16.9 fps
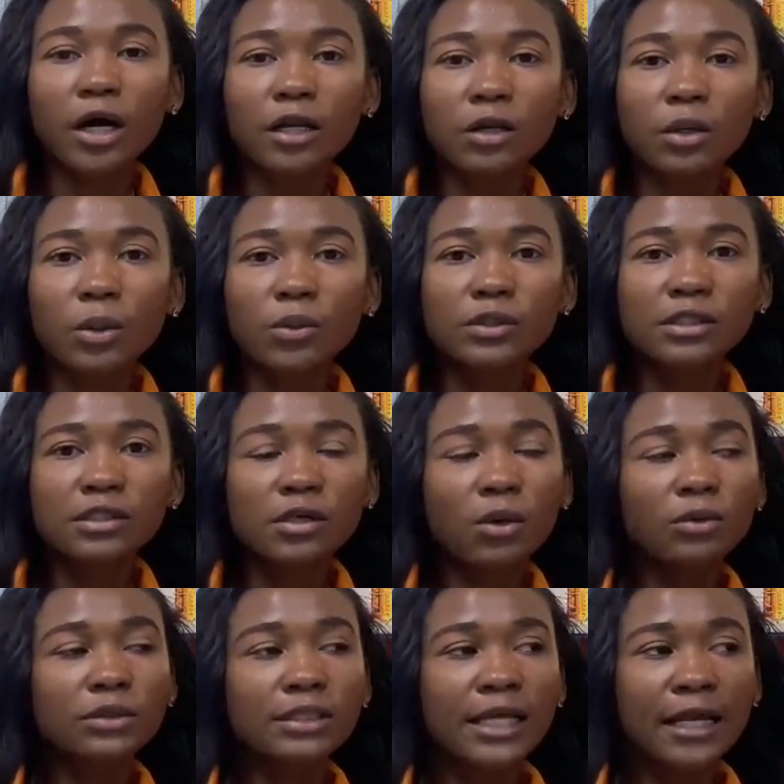oil house,
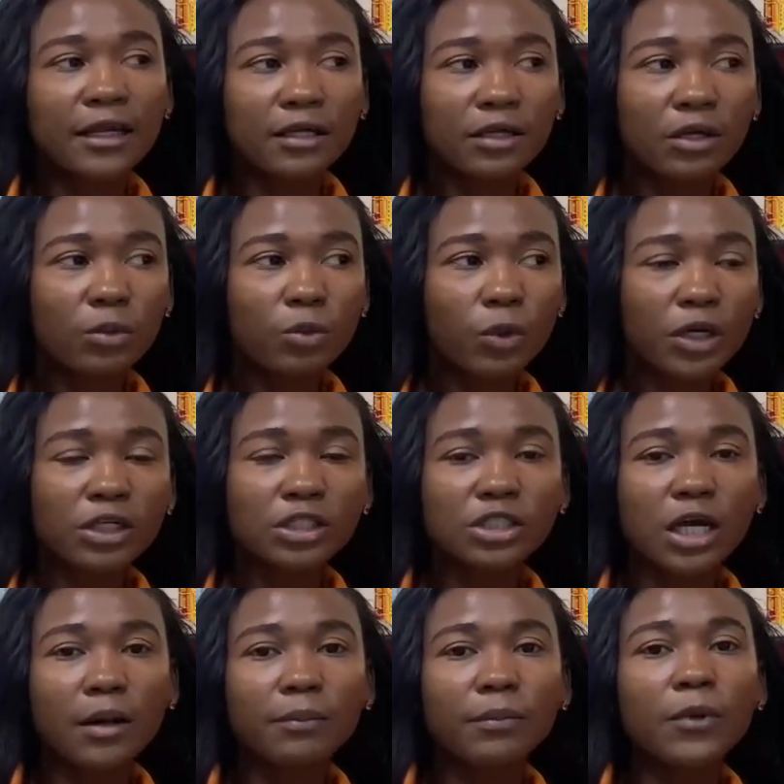outside of the
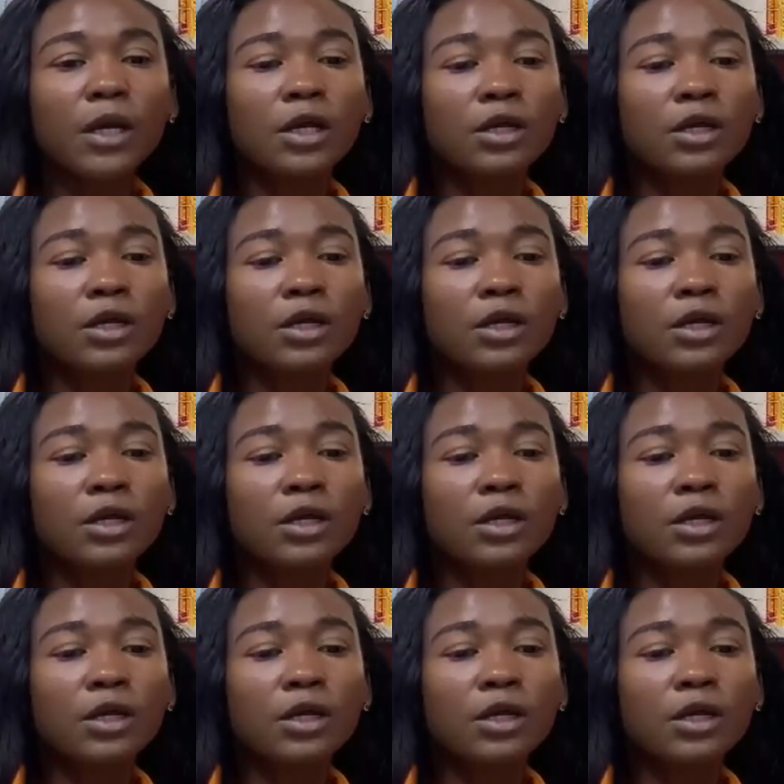workshop,